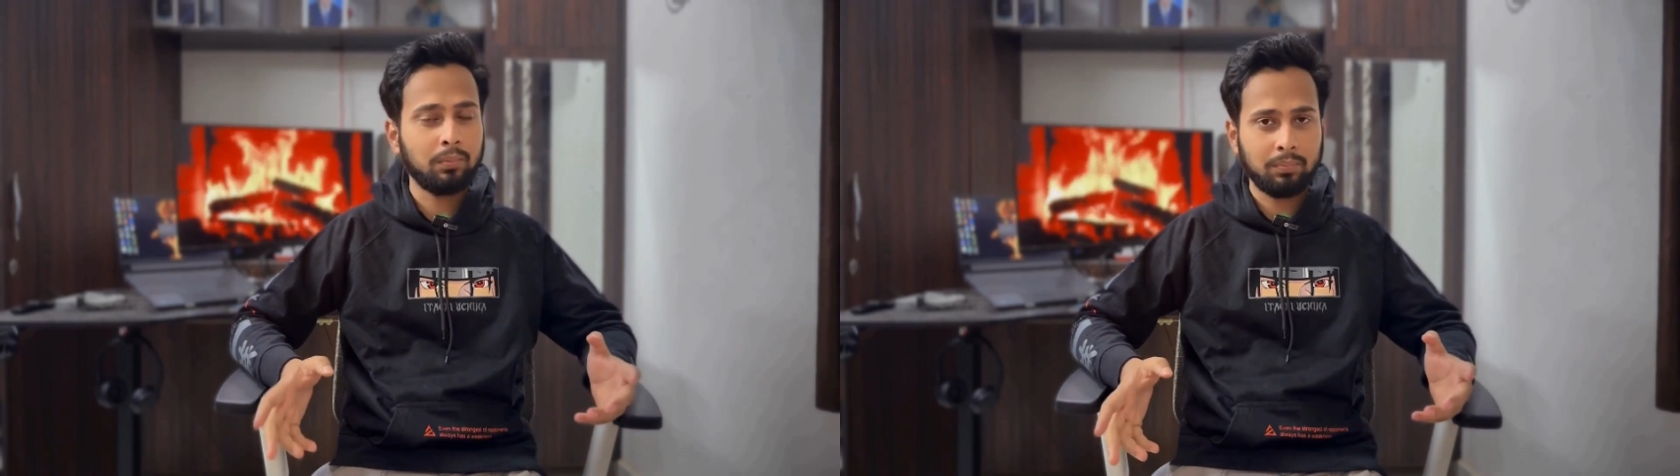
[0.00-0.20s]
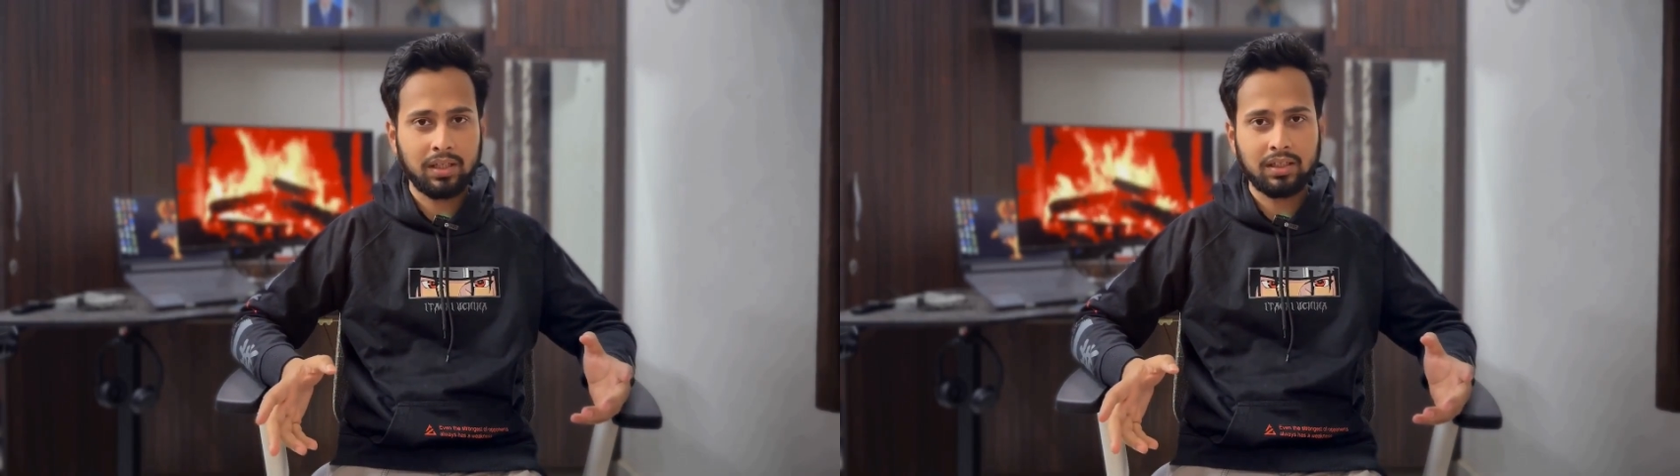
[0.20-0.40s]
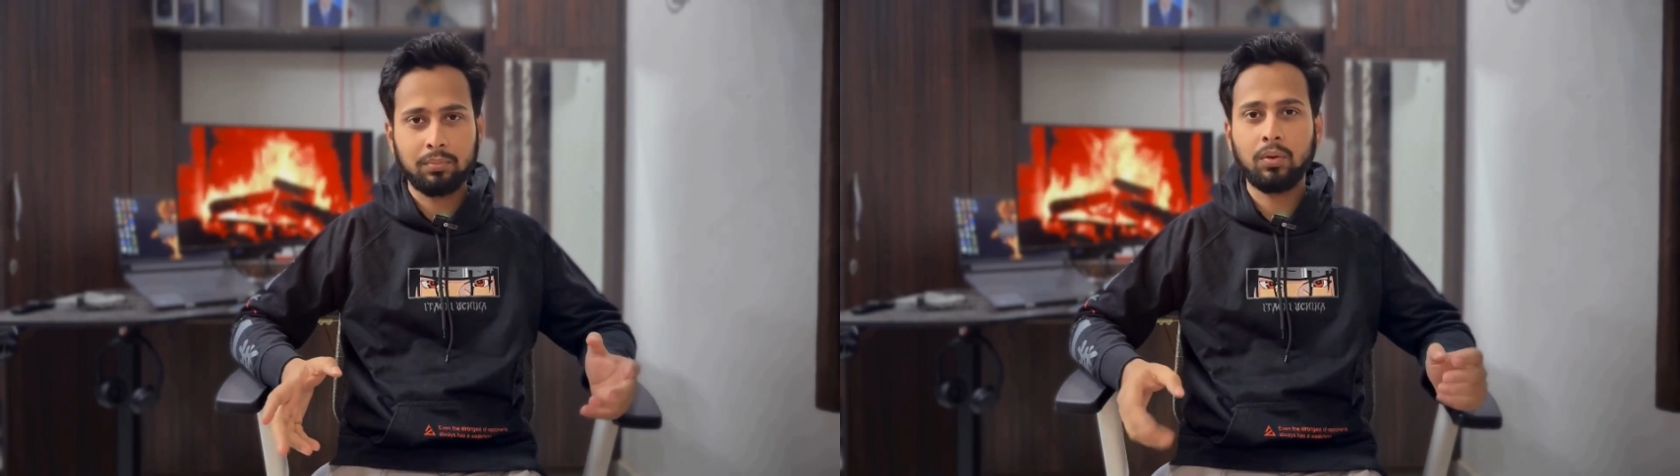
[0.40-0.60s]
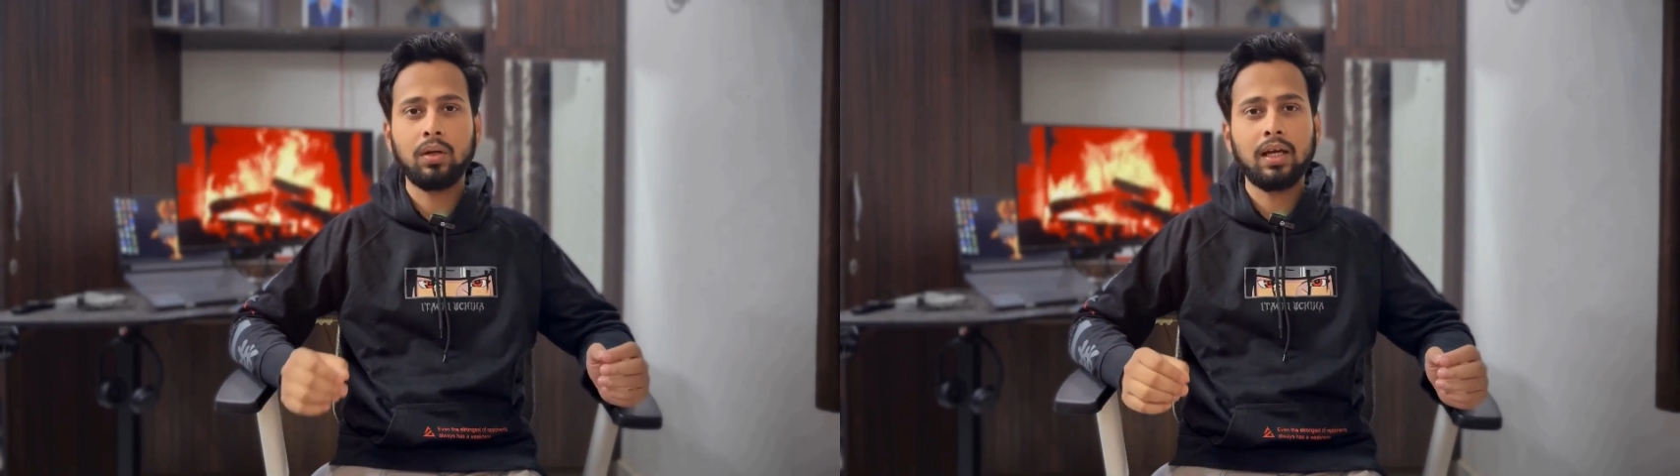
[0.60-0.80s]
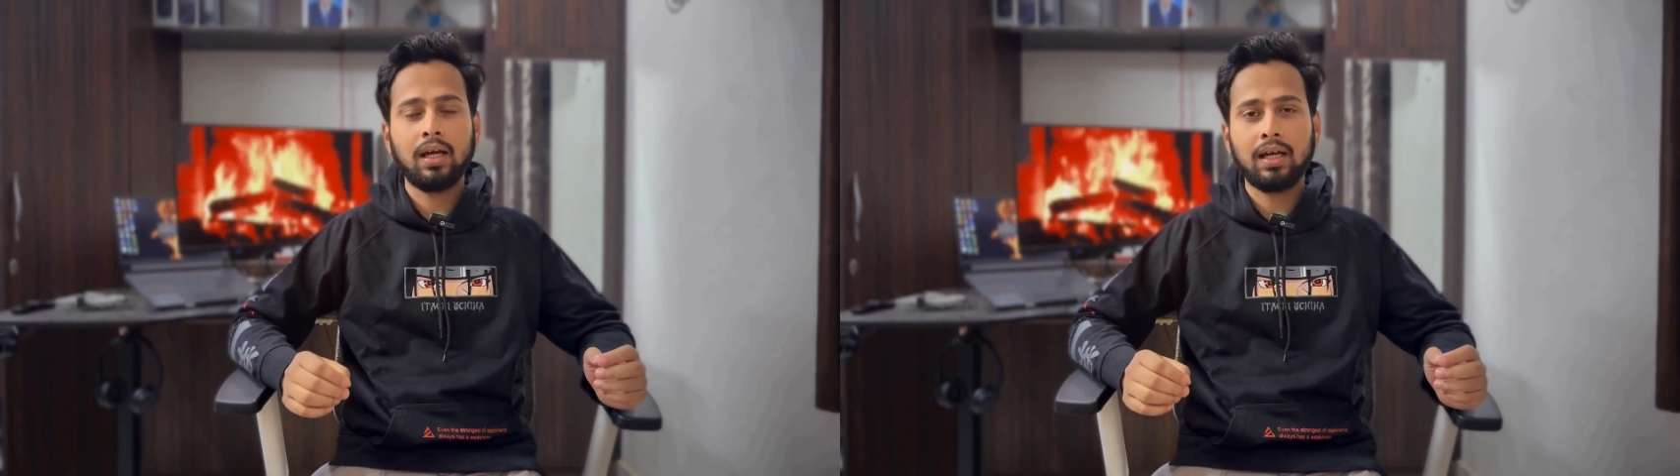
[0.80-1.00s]
building
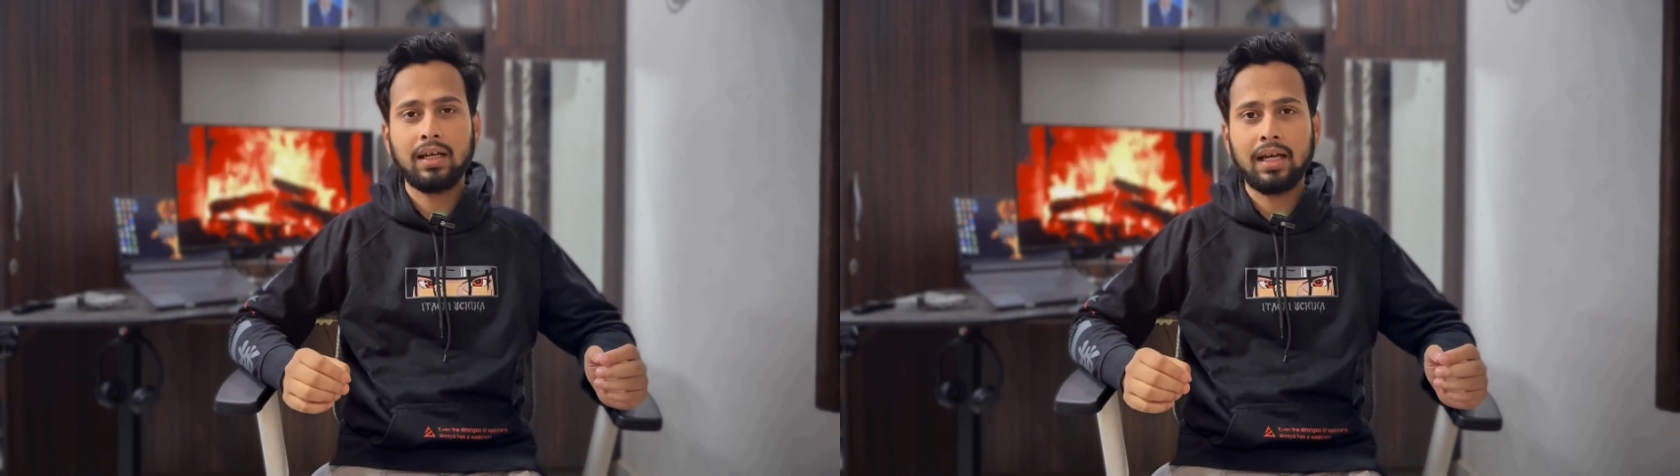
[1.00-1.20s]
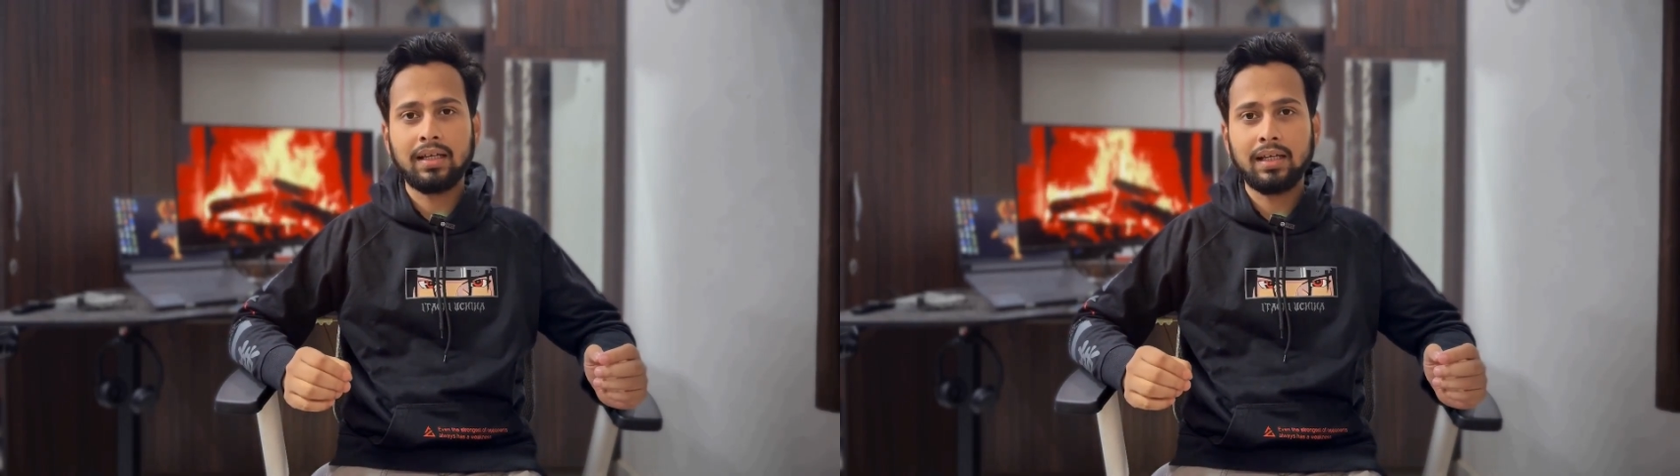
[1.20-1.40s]
more AI, and